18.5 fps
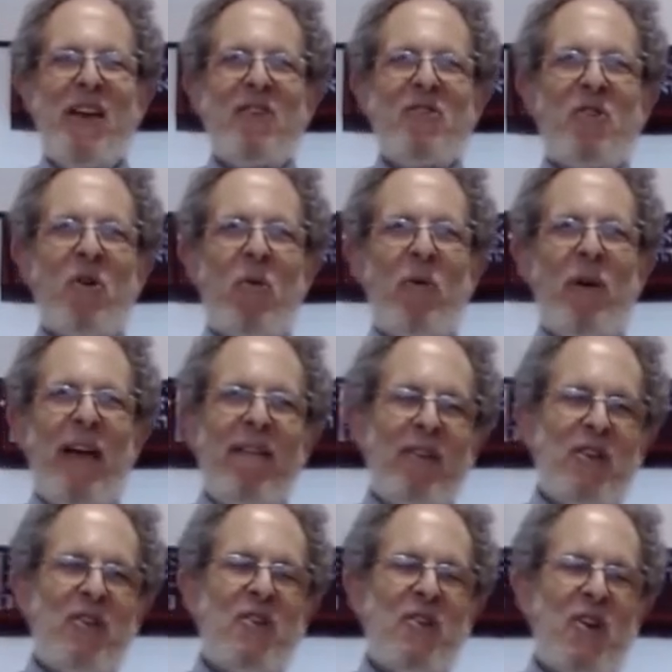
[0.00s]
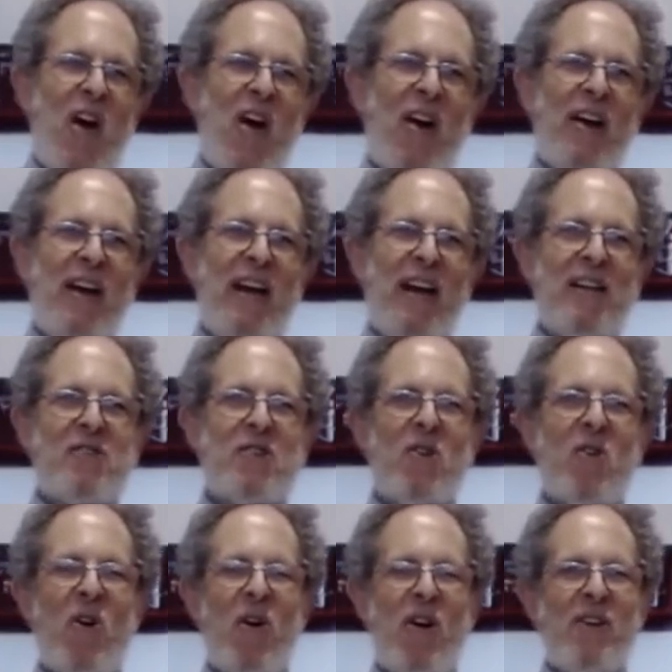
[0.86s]
So we have a song, and it's
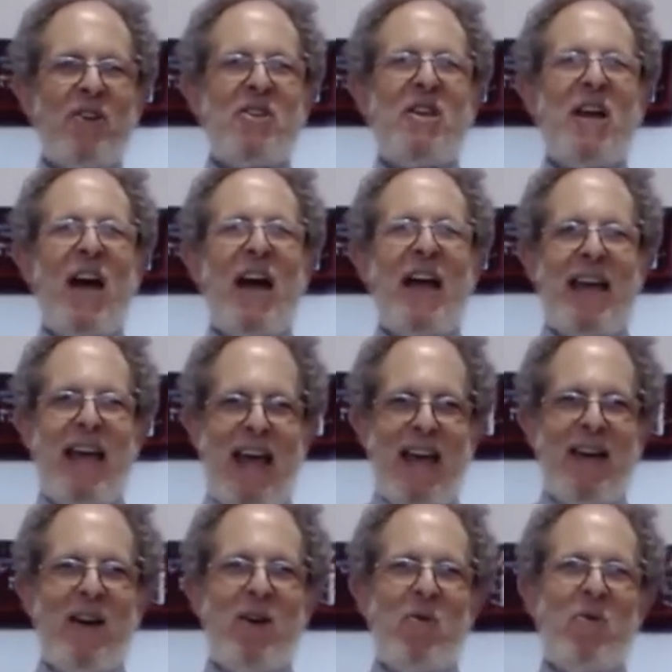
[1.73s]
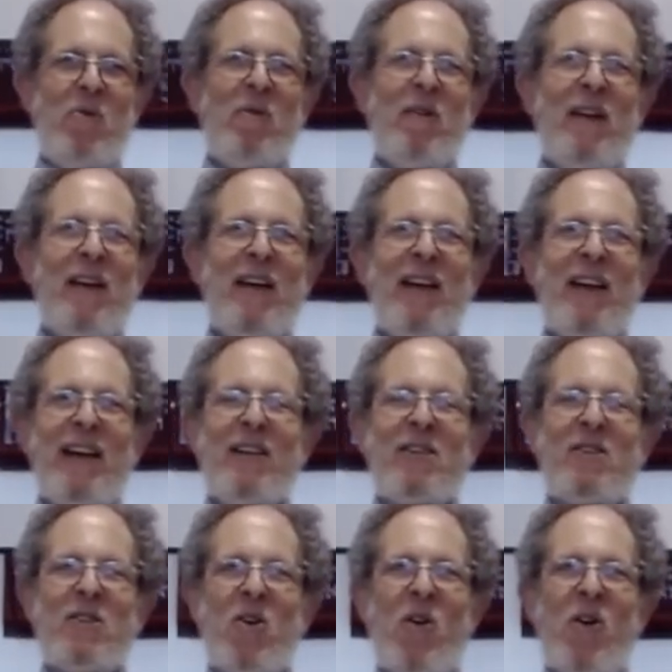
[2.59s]
called Dayenu.
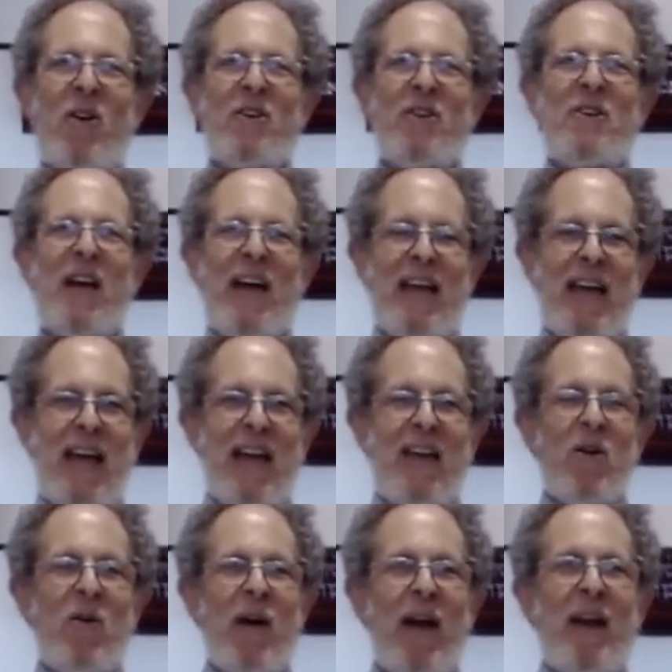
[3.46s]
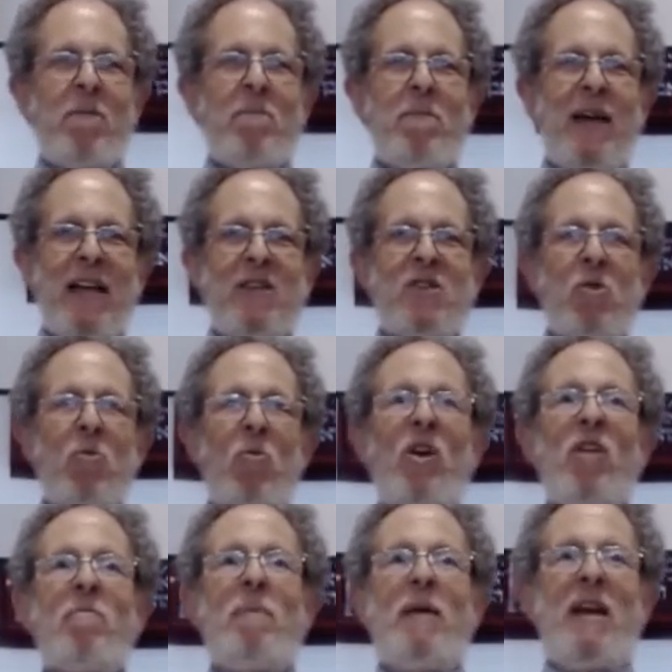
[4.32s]
It's called Dayenu. And it means it
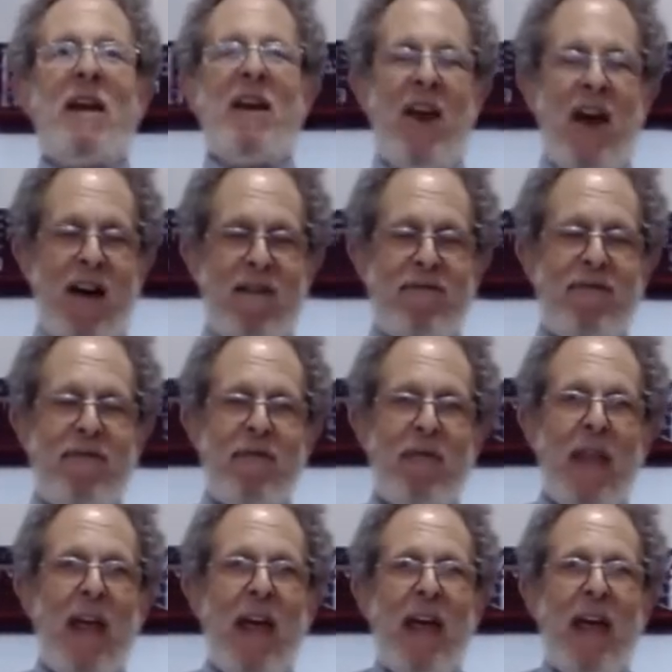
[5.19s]
would have been enough.